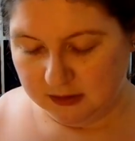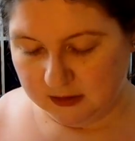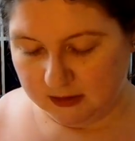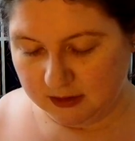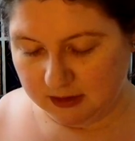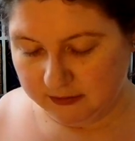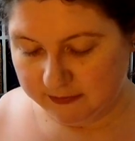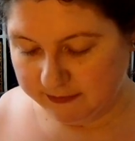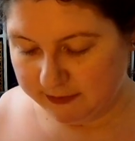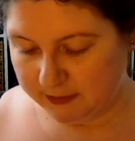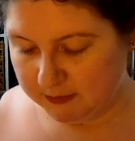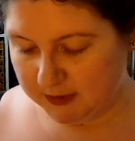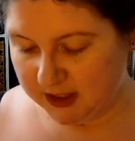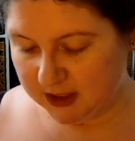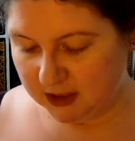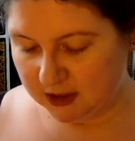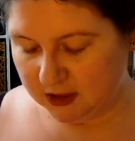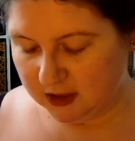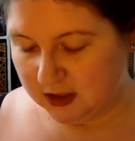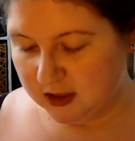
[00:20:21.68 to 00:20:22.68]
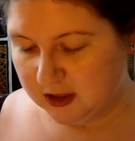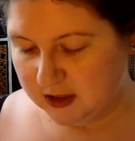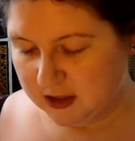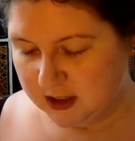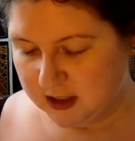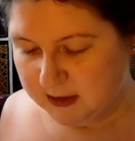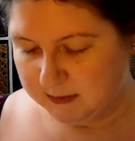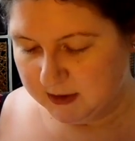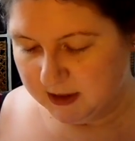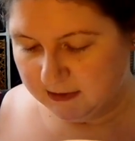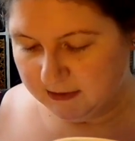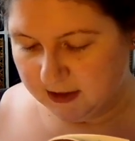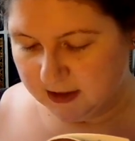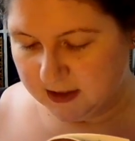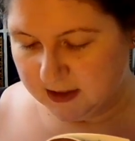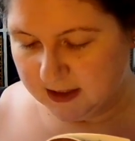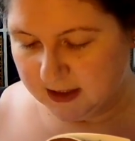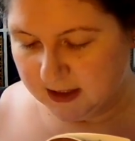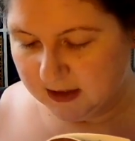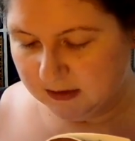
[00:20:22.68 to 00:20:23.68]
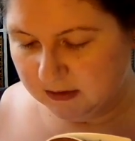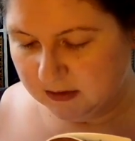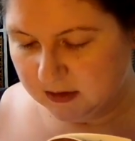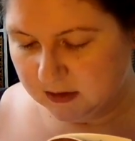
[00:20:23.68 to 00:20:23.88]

the information, assuming I wrote it down.